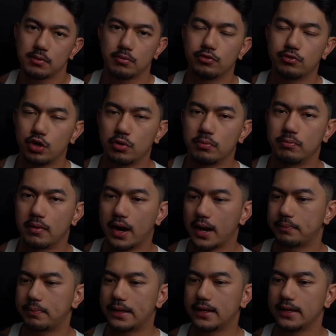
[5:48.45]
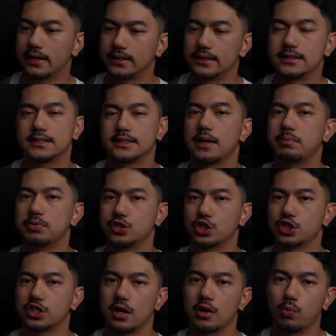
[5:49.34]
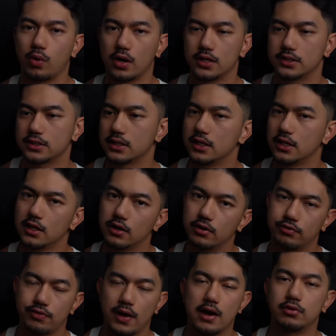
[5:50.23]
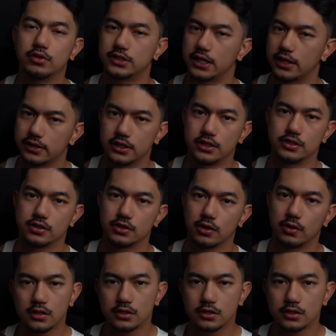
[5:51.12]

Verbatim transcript: of you might be in the same position I was five or 10 years ago.